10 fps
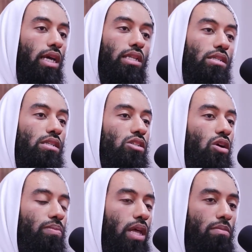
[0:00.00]
It doesn't
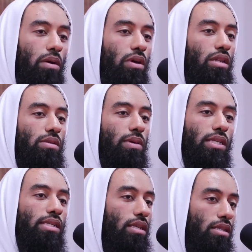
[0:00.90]
stop there, my brothers and my
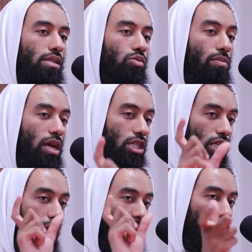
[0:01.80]
sisters. We
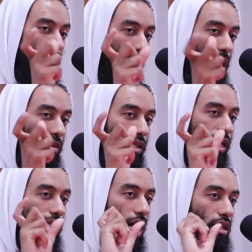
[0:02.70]
mentioned Ibn al Qayyim
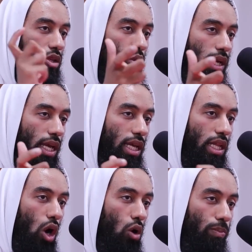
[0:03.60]
says that at
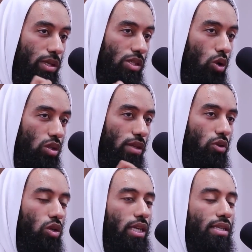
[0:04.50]
Tawheed opens doors
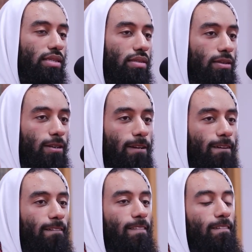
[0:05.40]
of goodness.
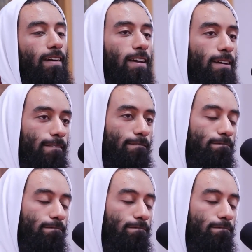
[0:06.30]
Right?